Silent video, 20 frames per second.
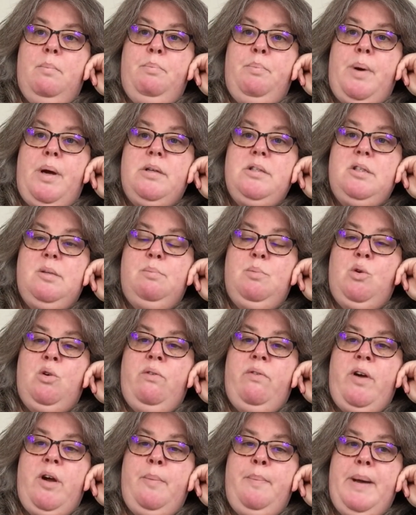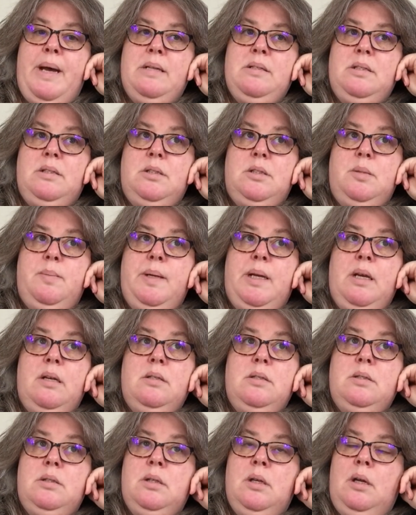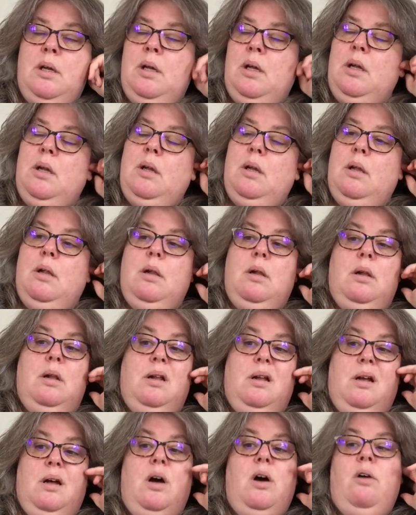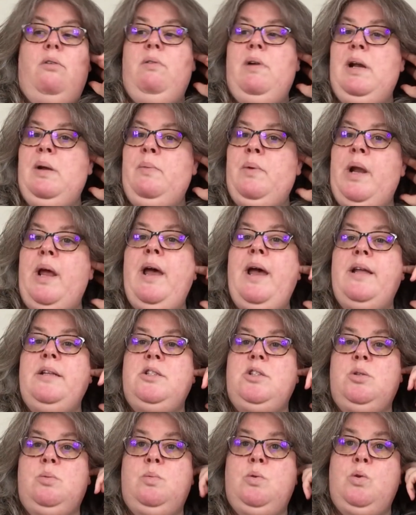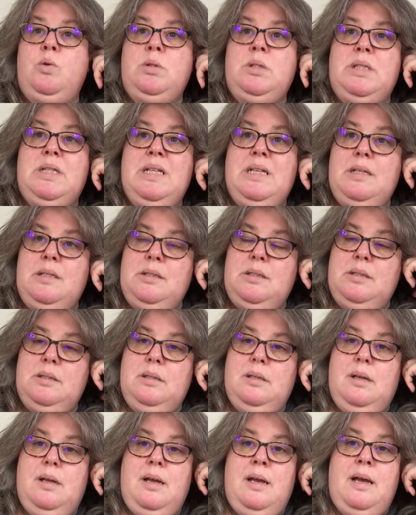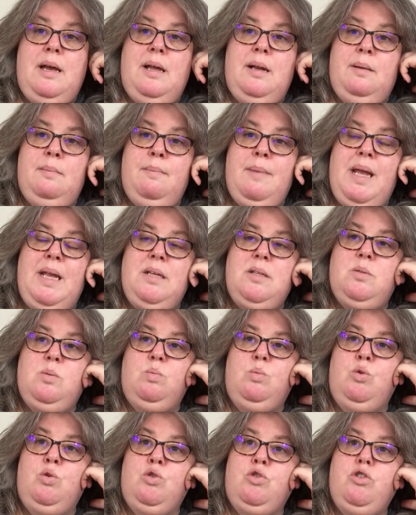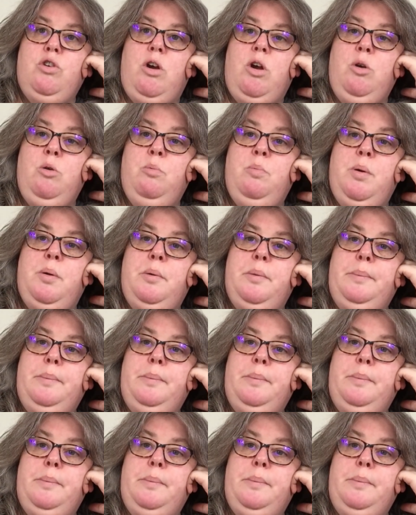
buy some more of her patterns, because I really want to head towards this handmade wardrobe